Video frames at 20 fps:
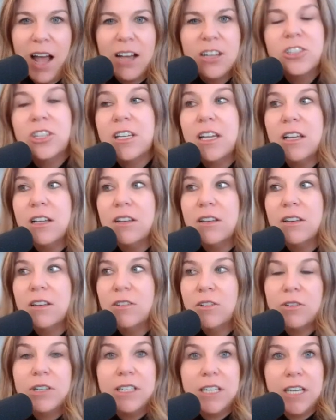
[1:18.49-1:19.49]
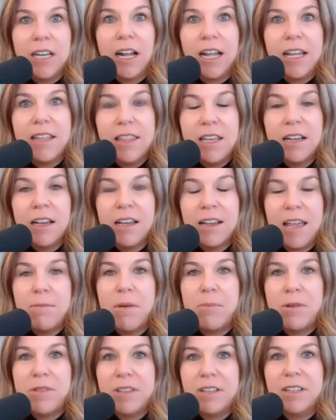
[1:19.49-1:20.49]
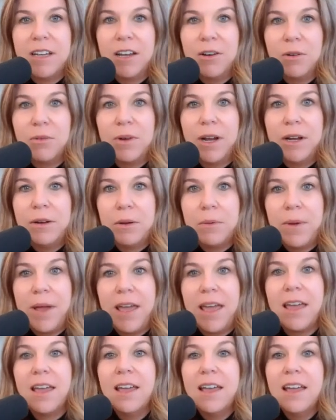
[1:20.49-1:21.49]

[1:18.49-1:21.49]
Actually, no, it did. I think I came up with the title right away,